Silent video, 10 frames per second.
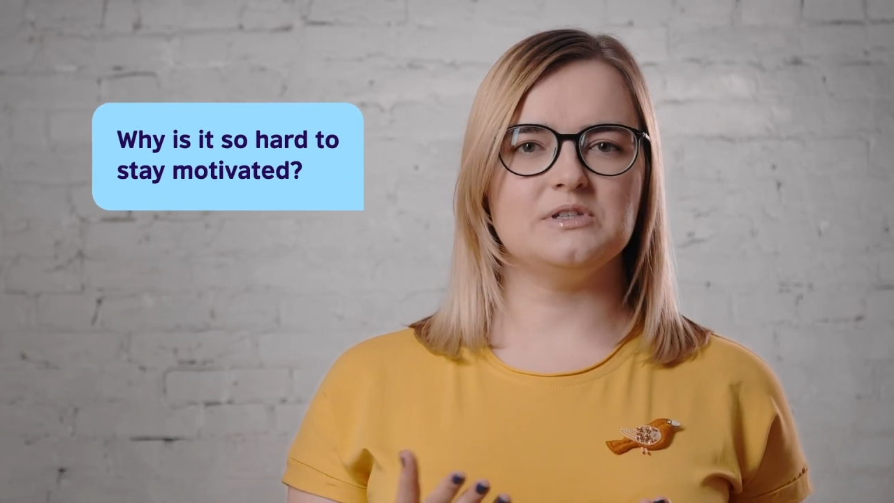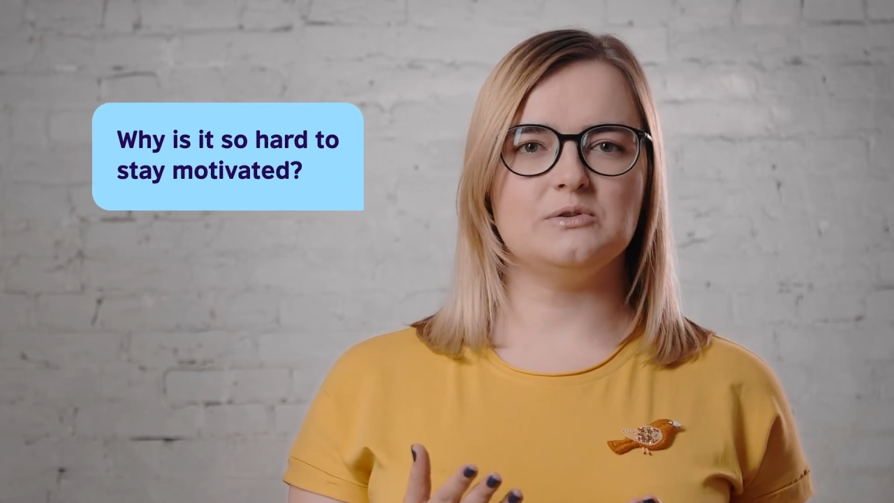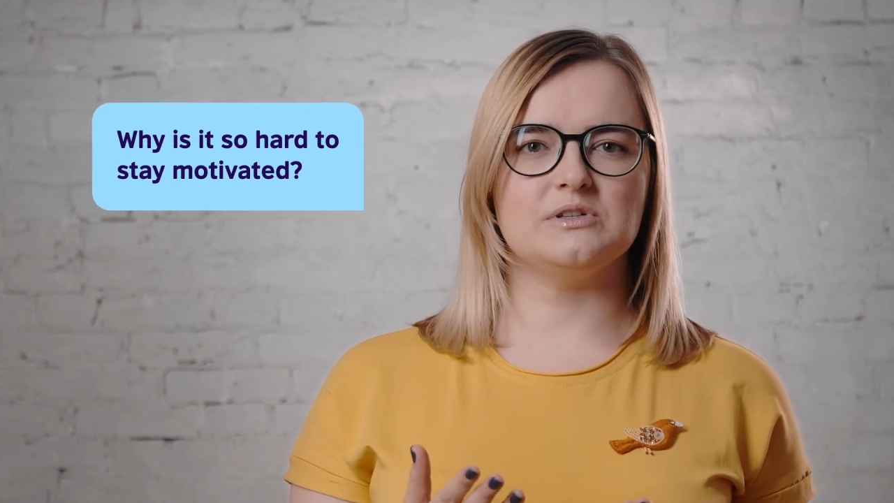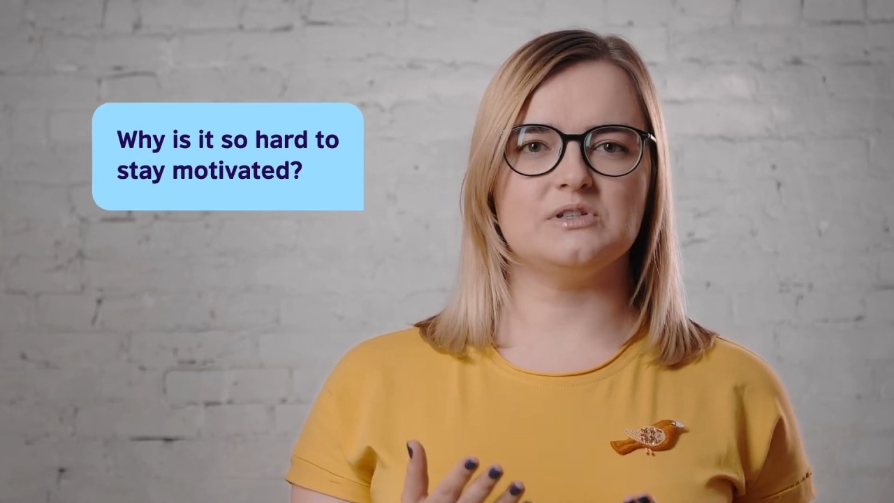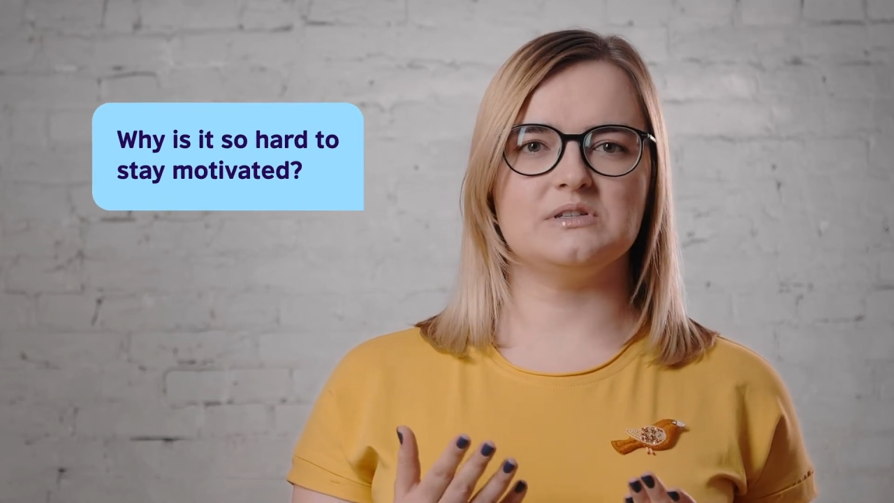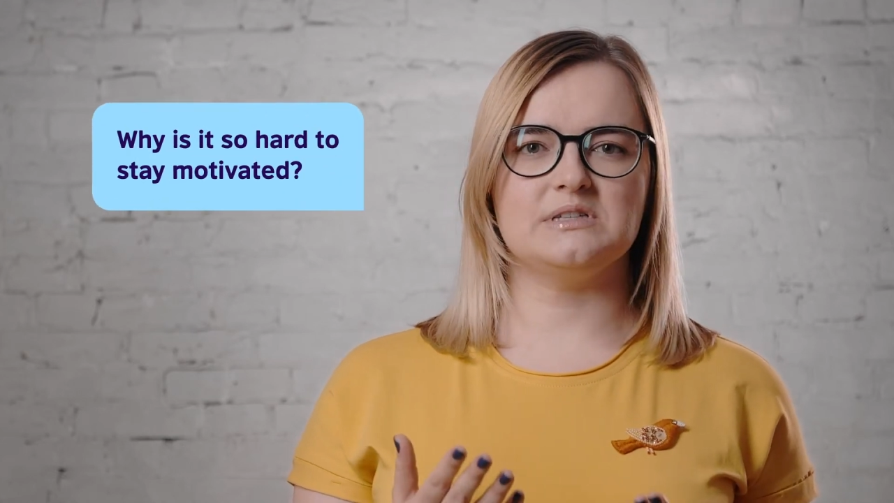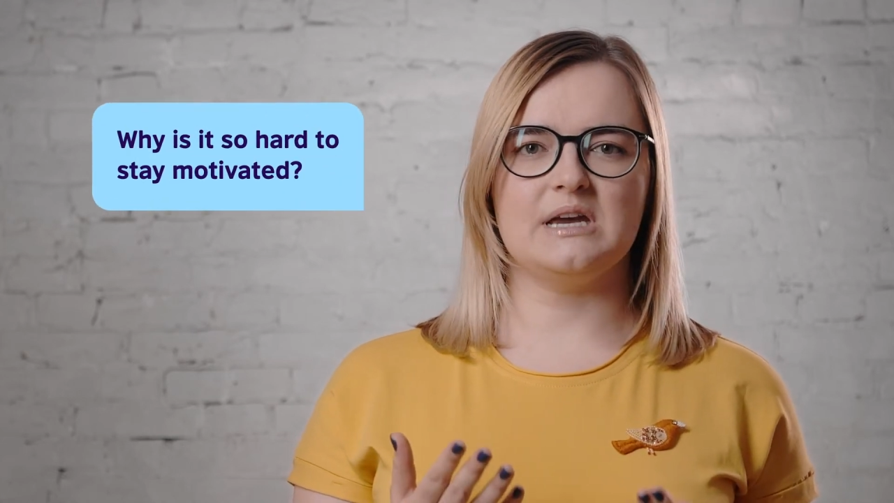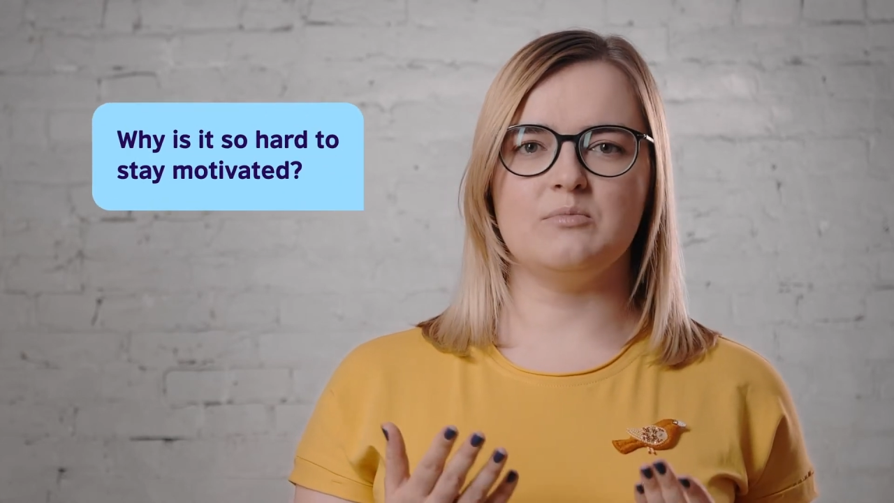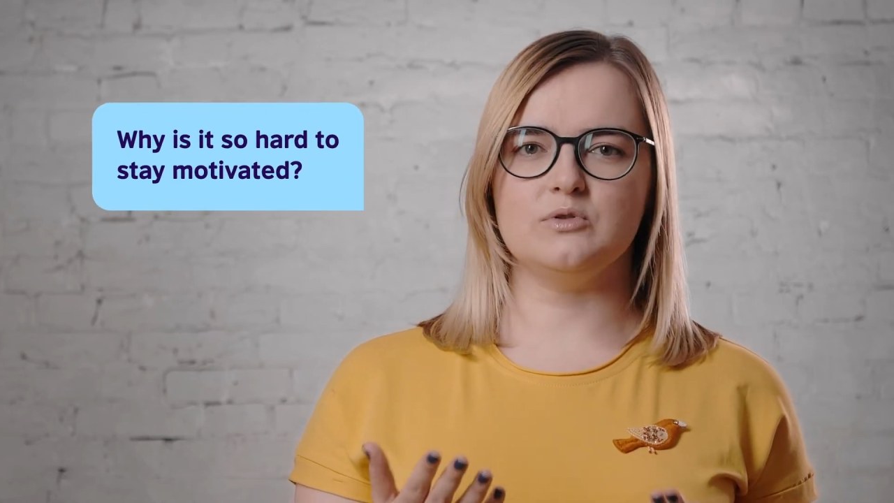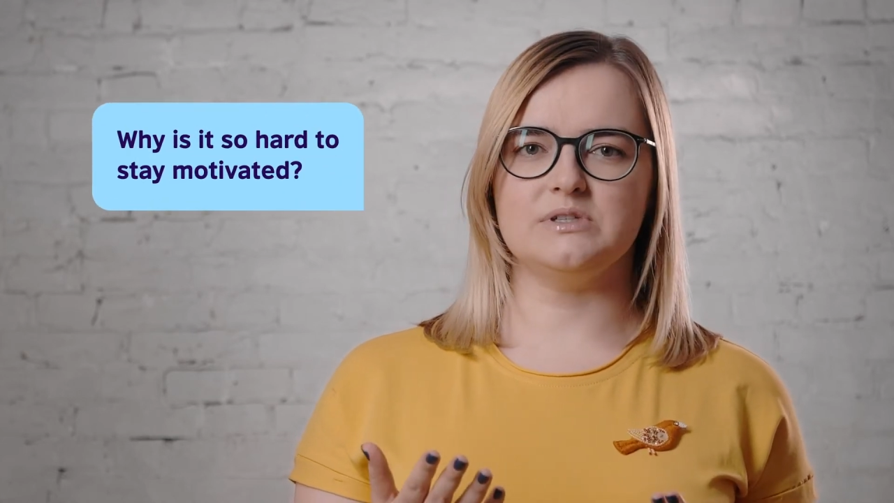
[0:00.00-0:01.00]
students to
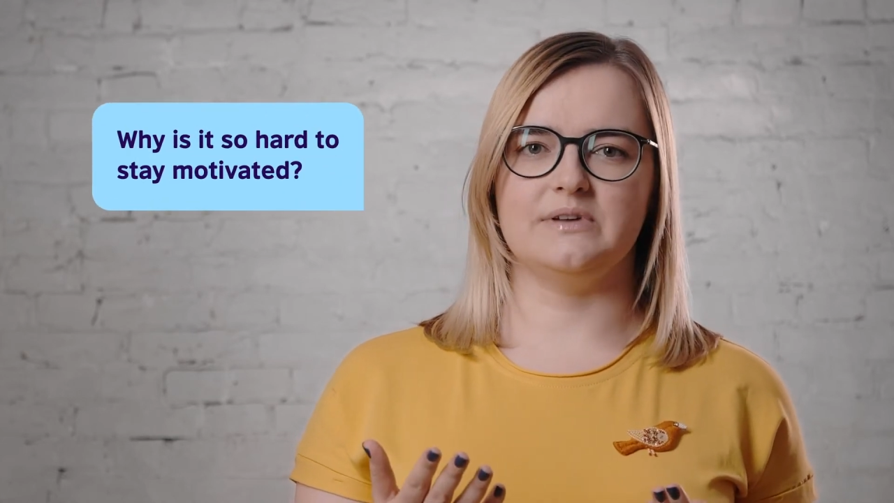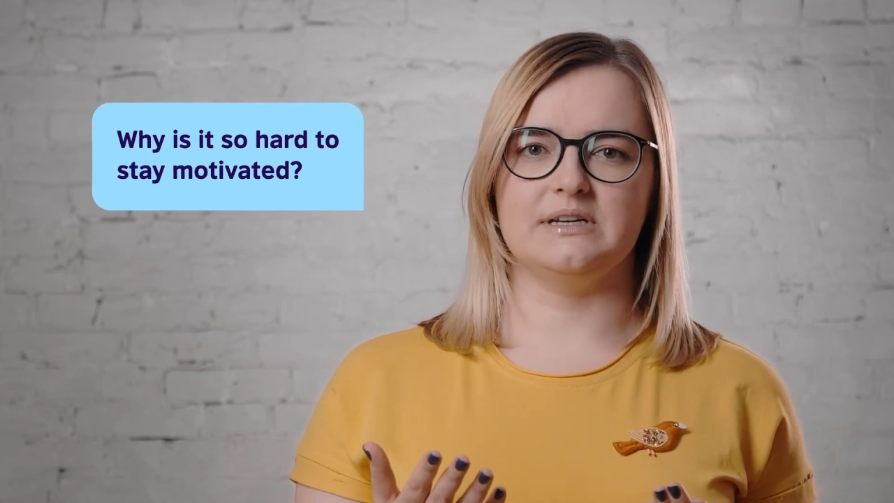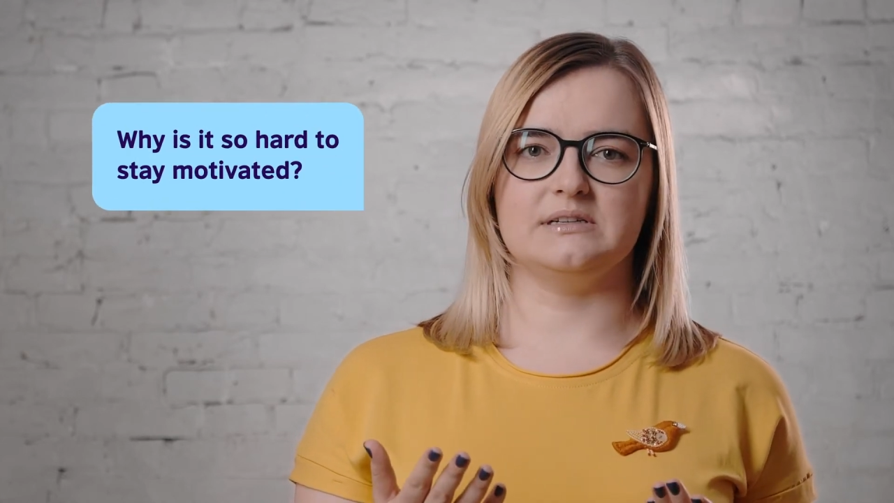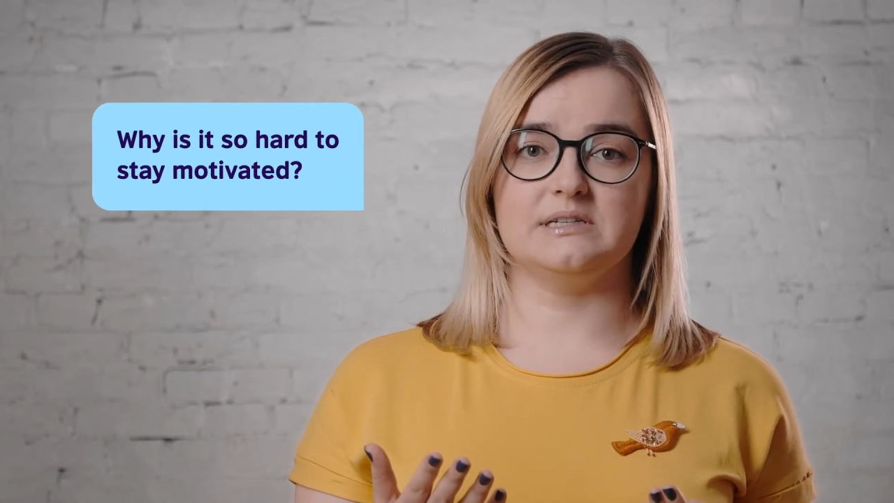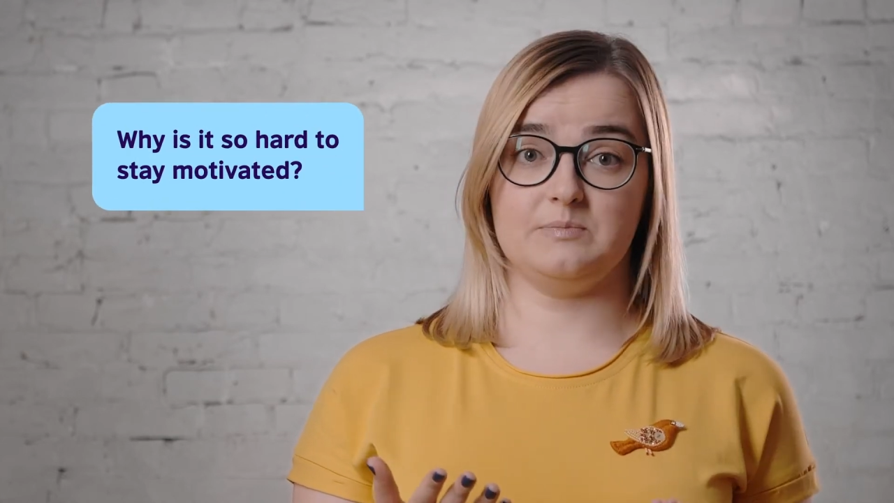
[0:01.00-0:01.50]
stay motivated,